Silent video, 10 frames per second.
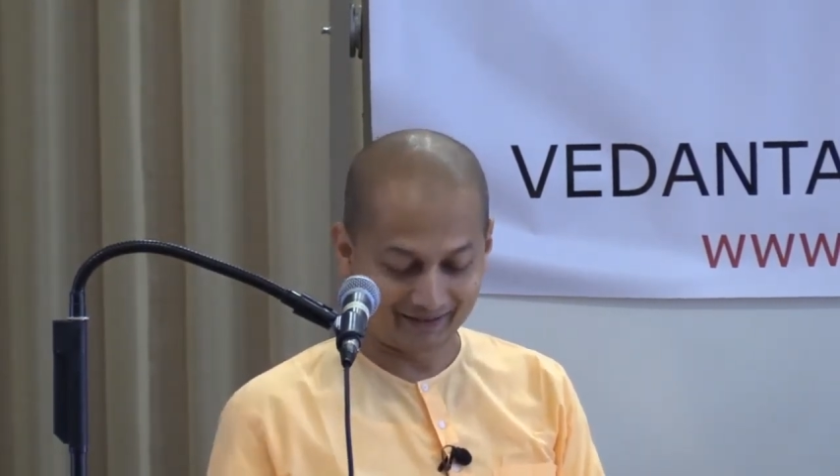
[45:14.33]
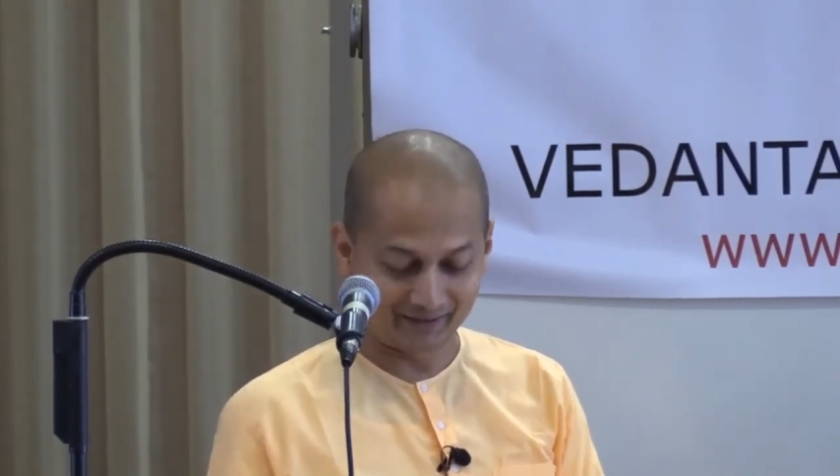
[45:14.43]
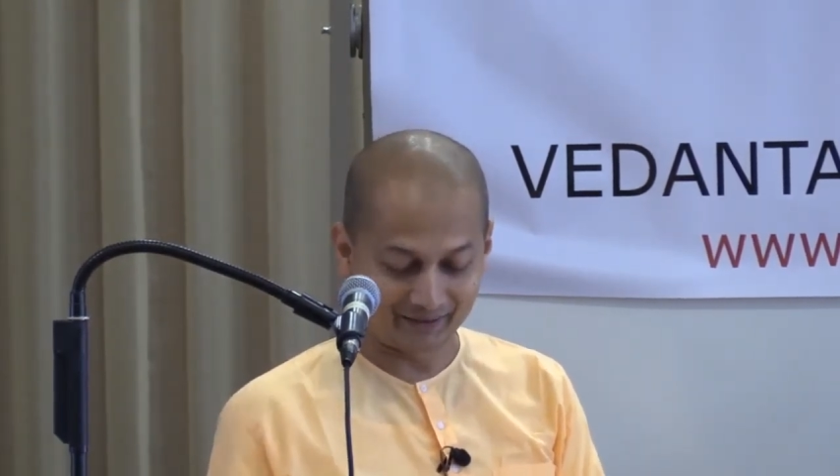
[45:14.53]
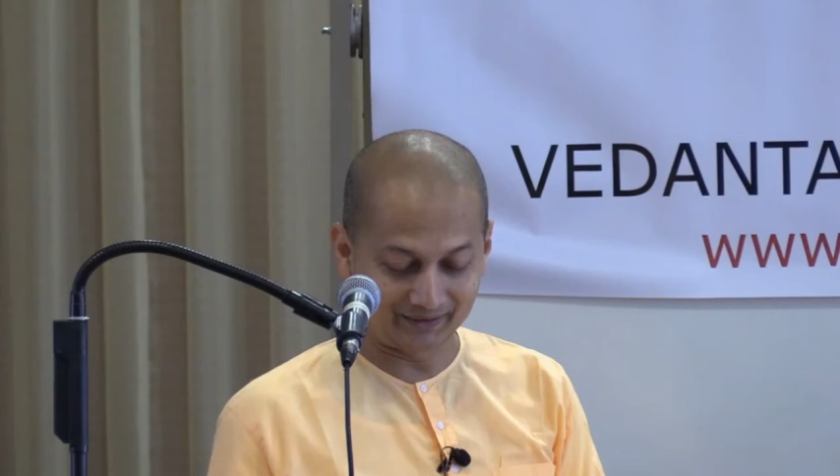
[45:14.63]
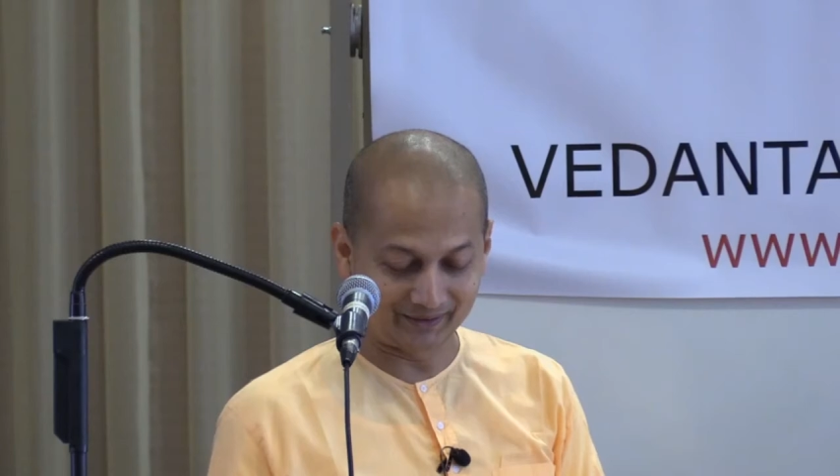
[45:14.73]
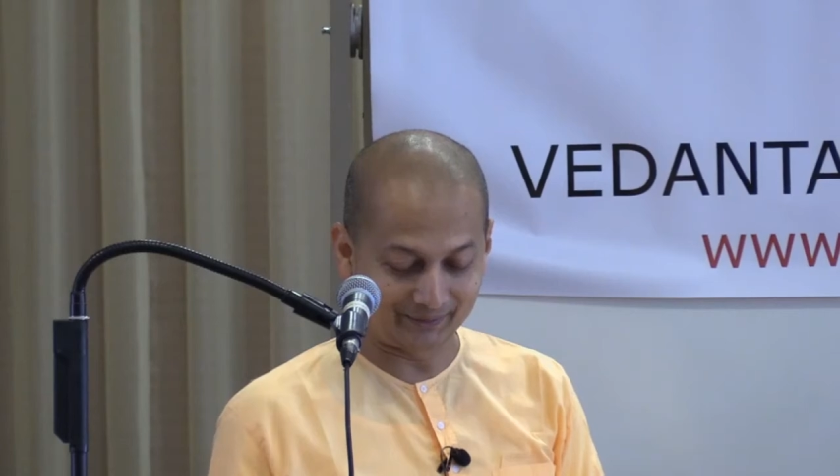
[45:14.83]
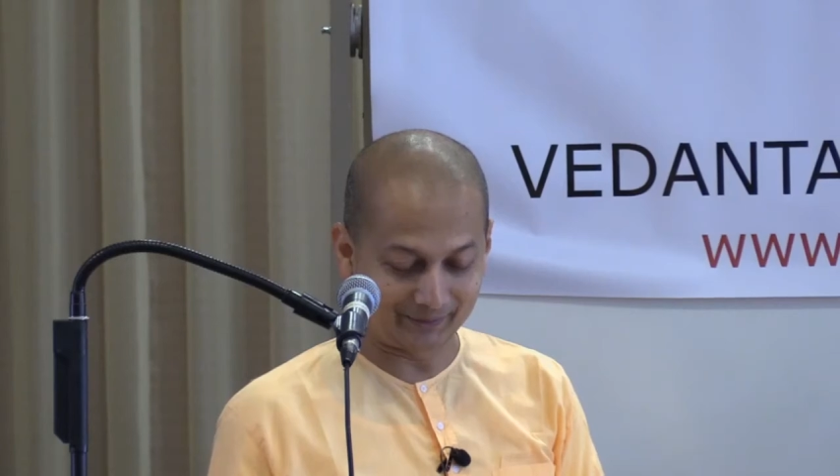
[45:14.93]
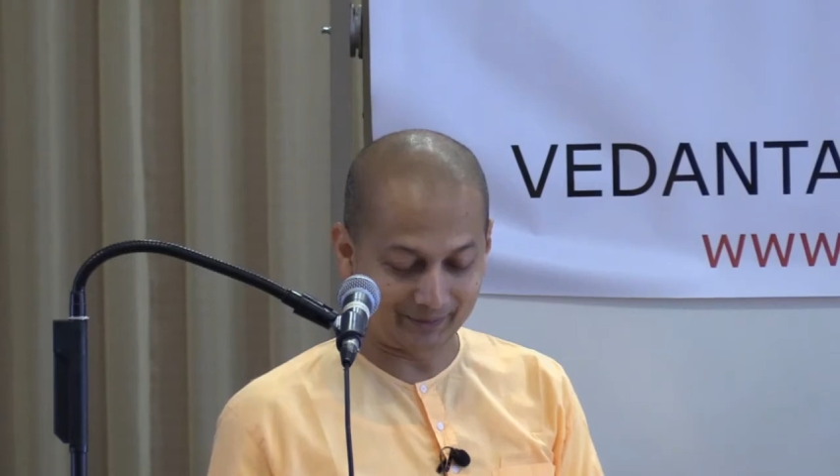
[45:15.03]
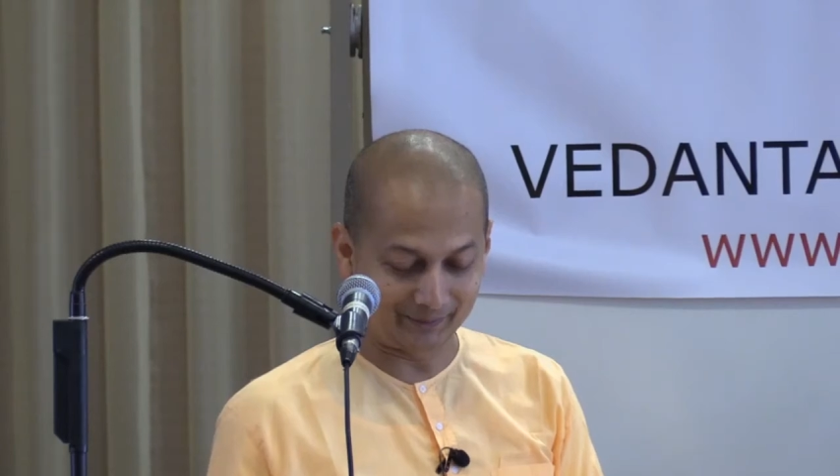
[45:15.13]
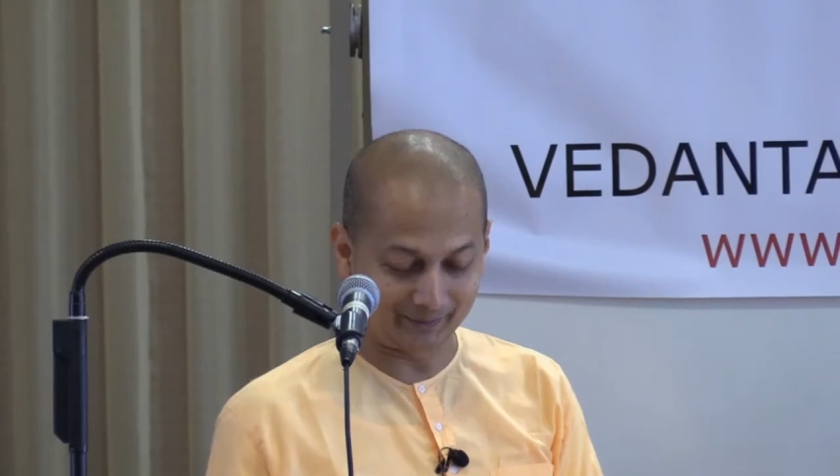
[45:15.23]
There's, no, there's
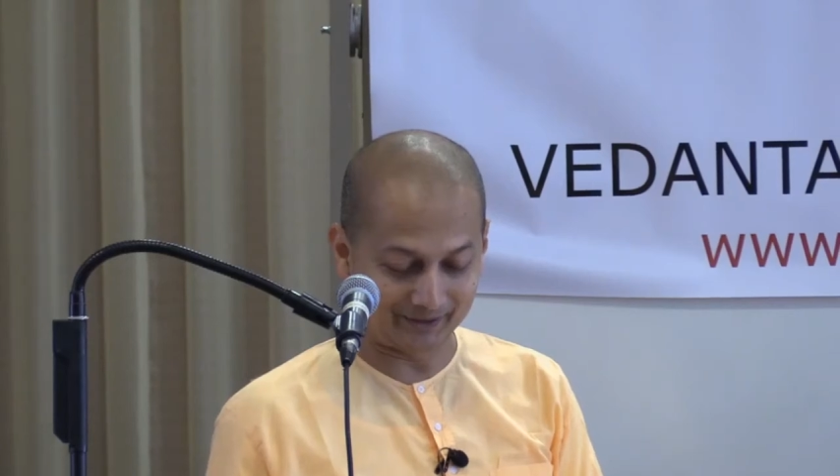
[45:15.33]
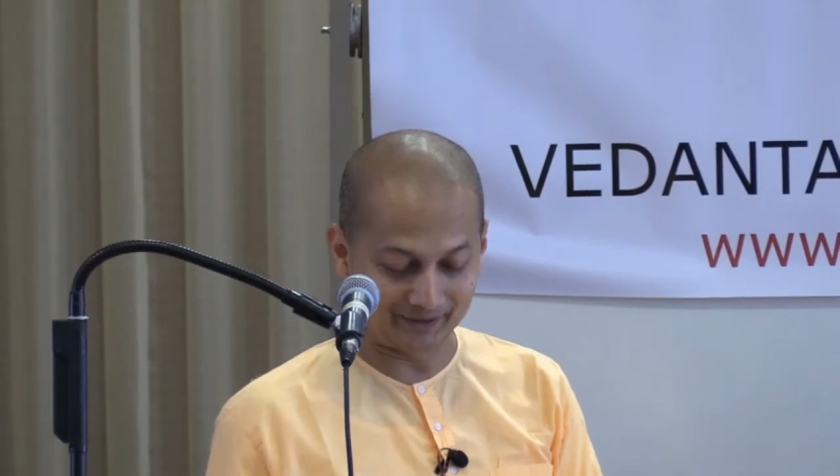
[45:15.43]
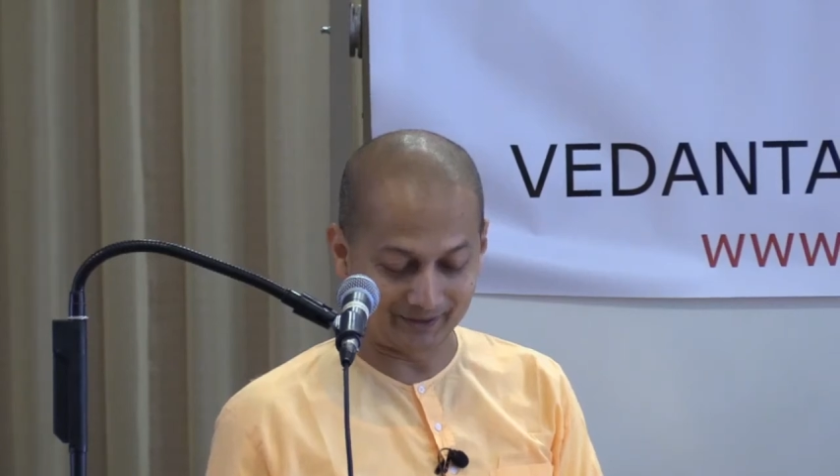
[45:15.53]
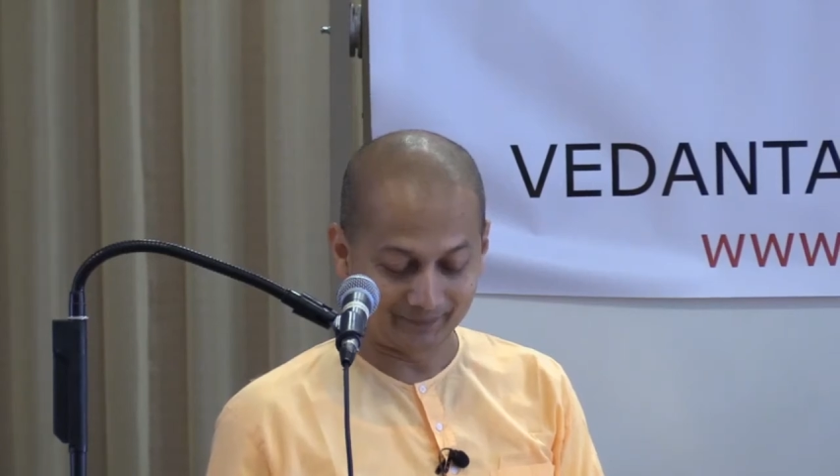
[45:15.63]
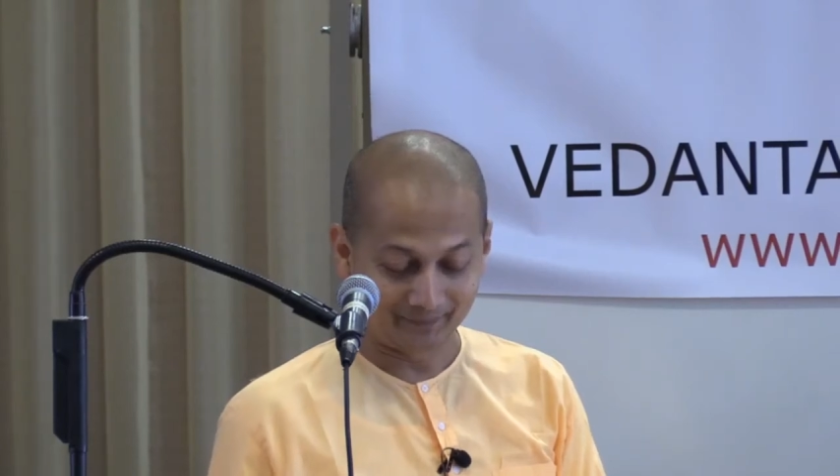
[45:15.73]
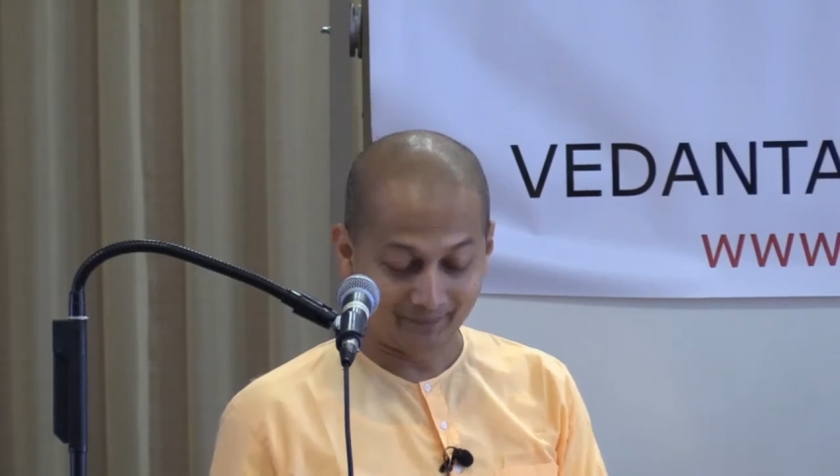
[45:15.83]
no problem at all.